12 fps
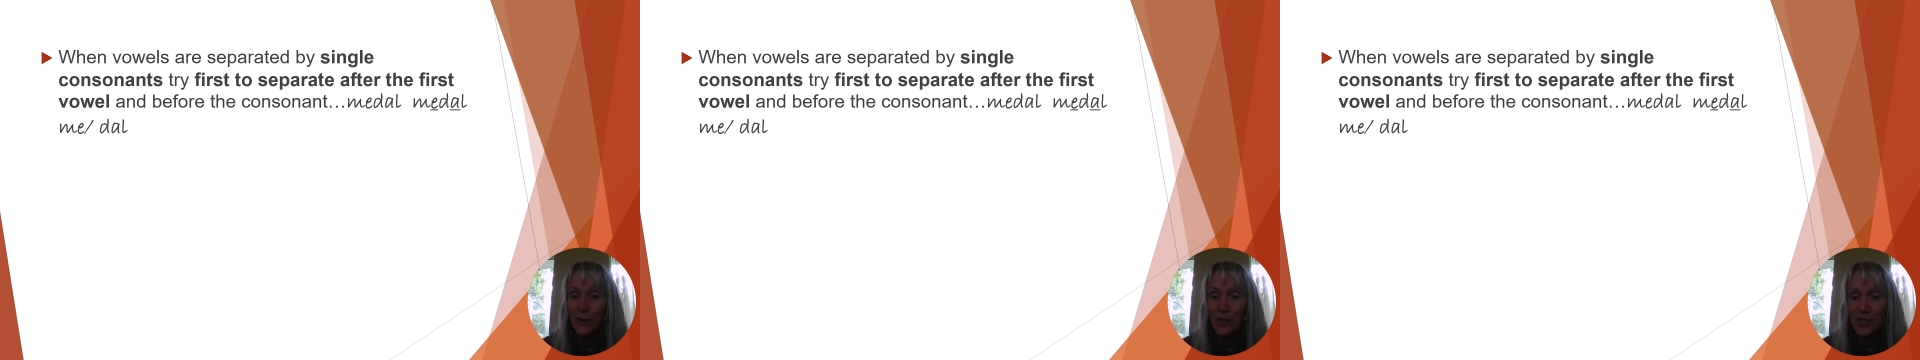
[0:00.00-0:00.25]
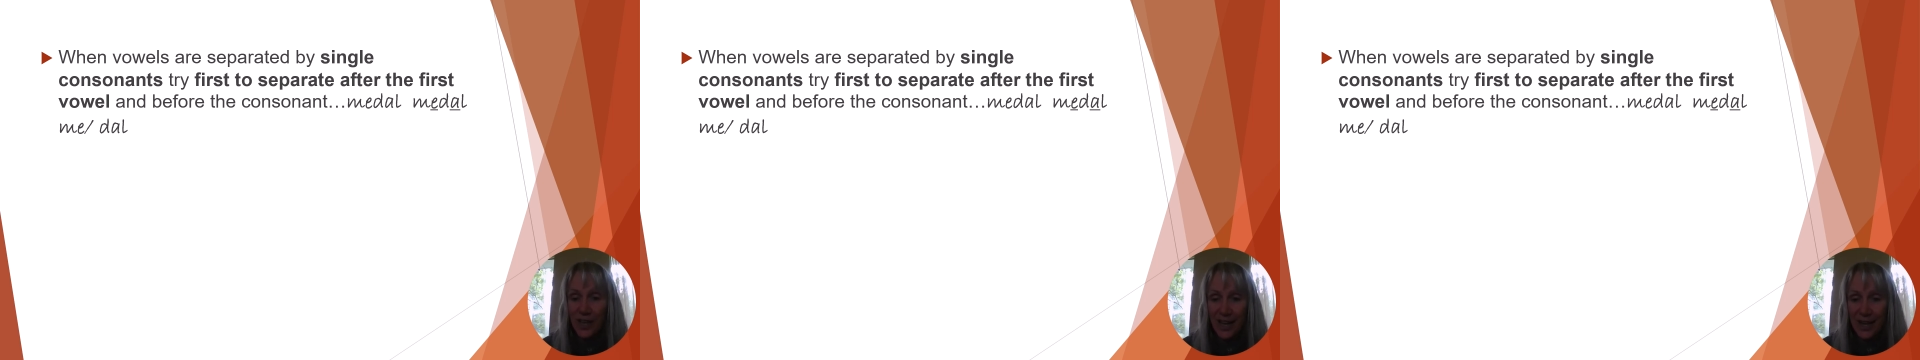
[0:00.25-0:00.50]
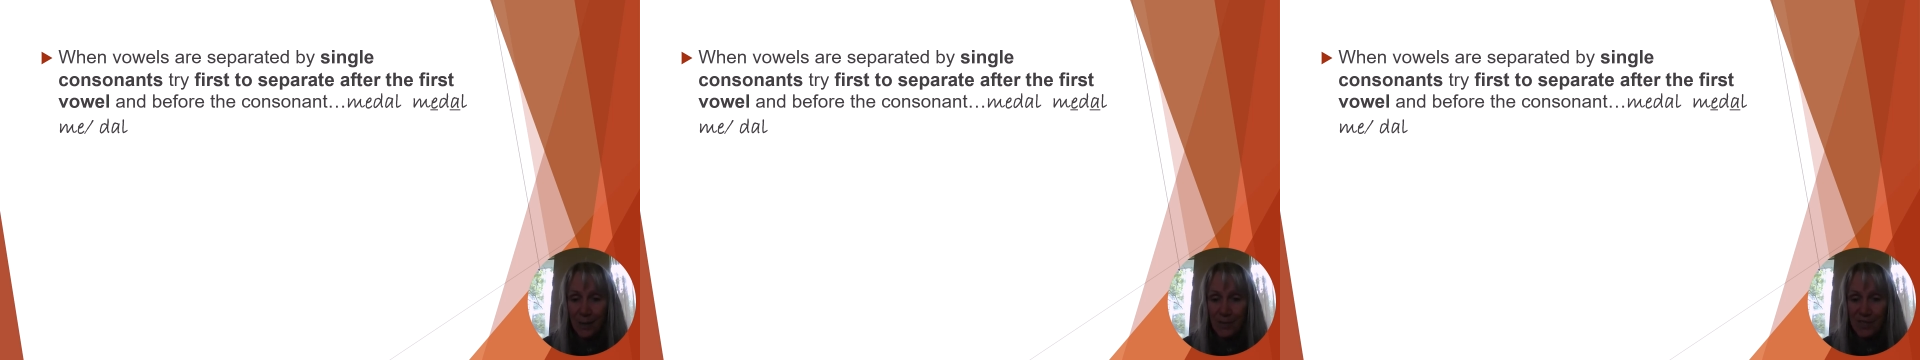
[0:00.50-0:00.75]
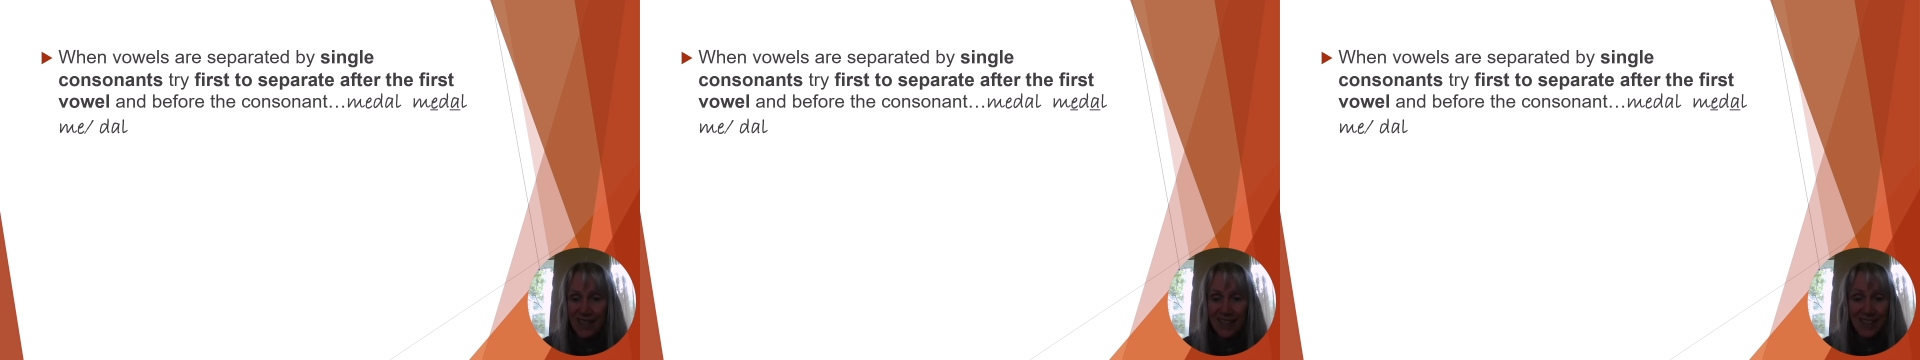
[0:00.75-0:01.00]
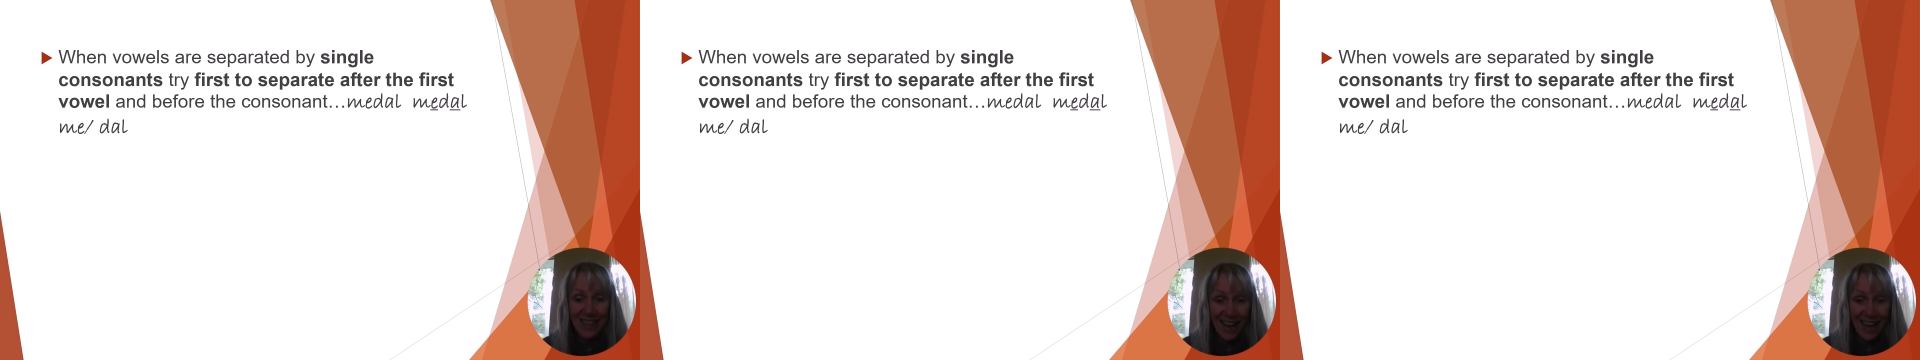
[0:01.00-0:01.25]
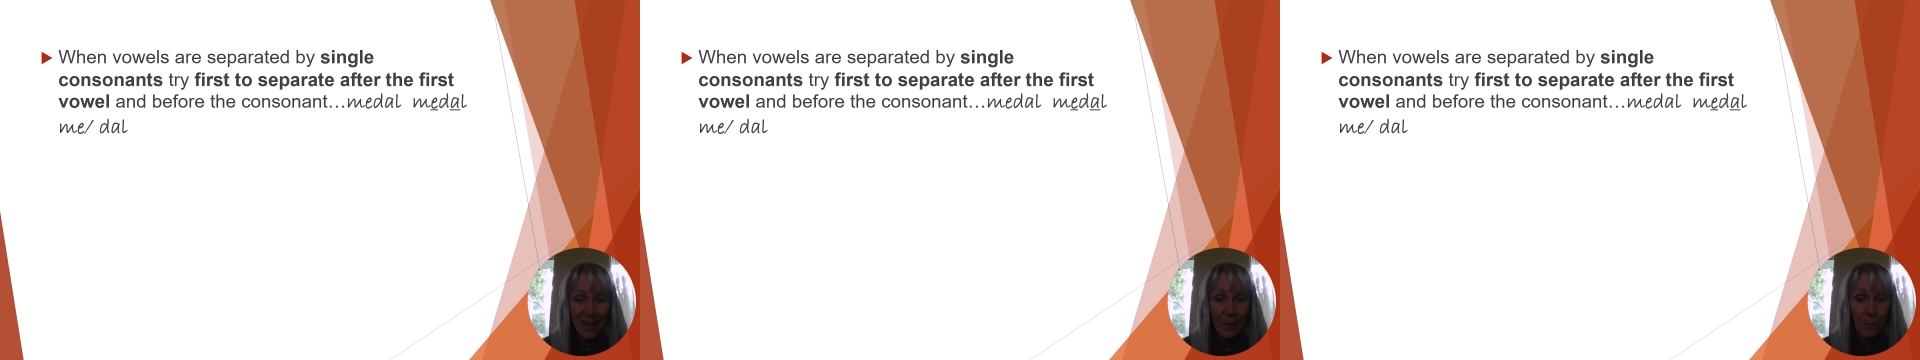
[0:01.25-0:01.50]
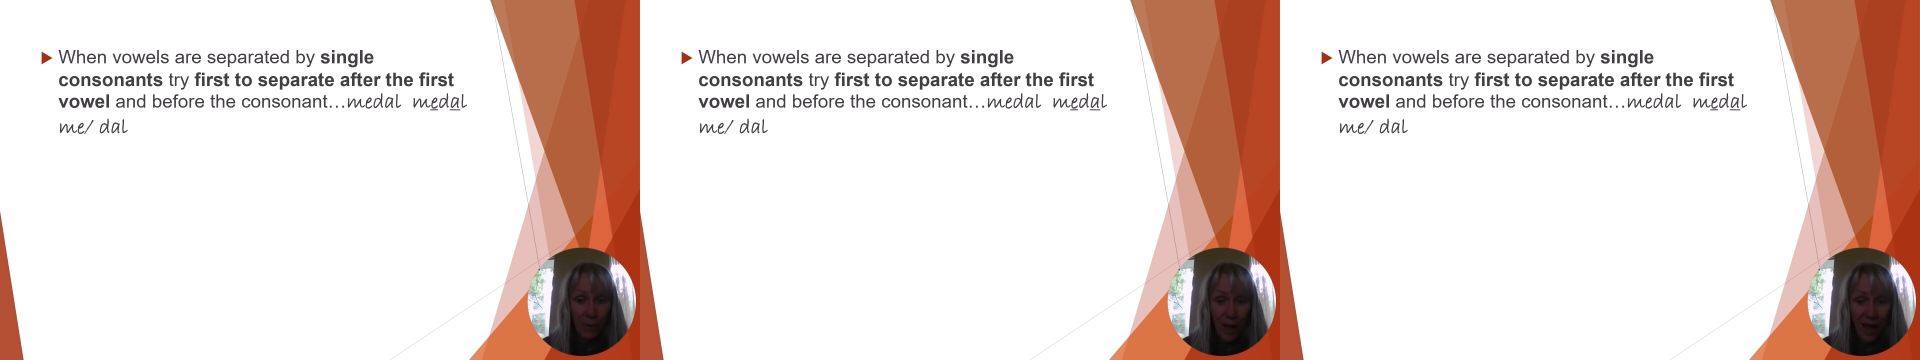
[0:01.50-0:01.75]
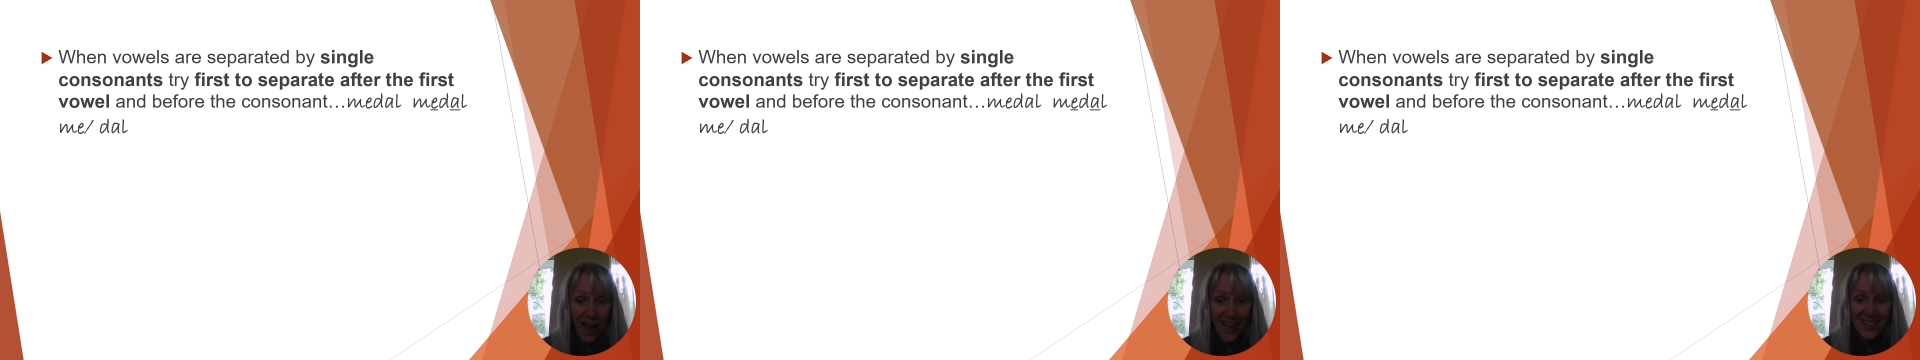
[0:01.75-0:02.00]
times that
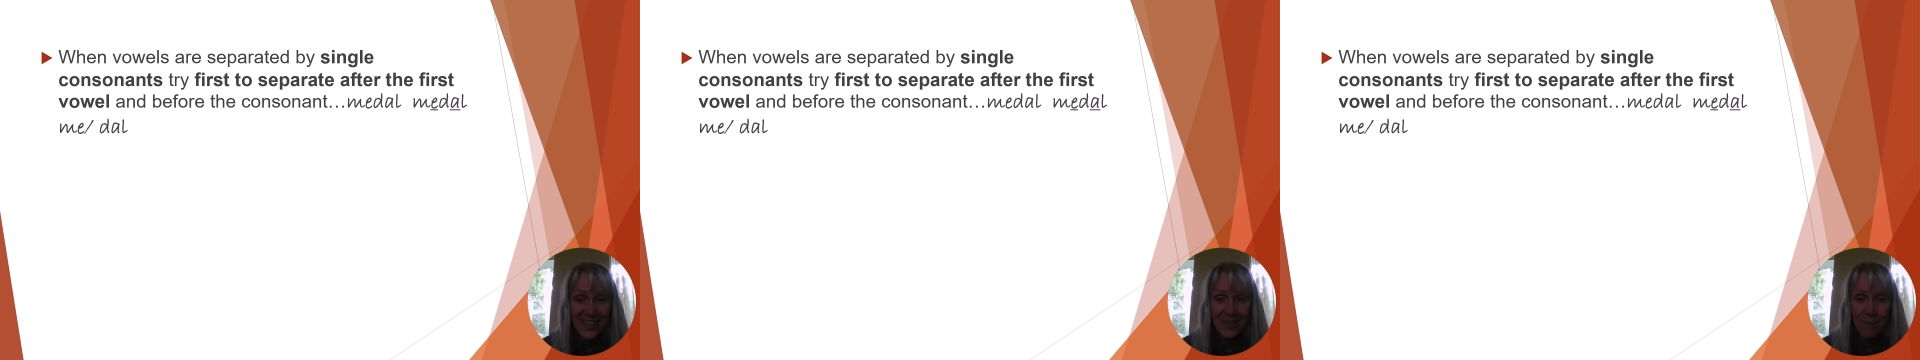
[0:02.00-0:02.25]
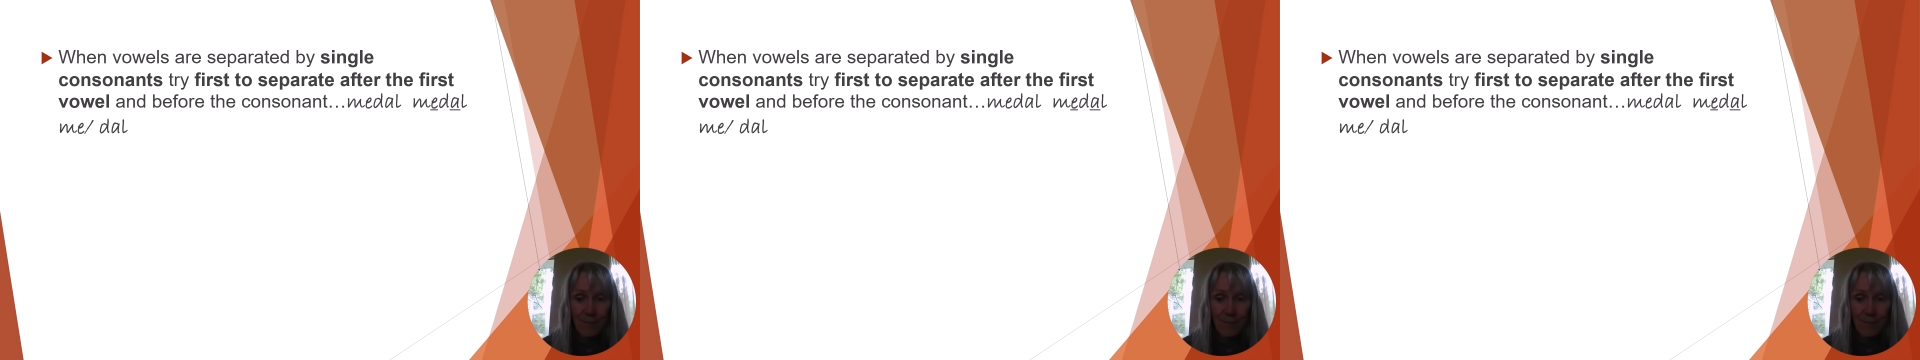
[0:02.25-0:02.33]
applies.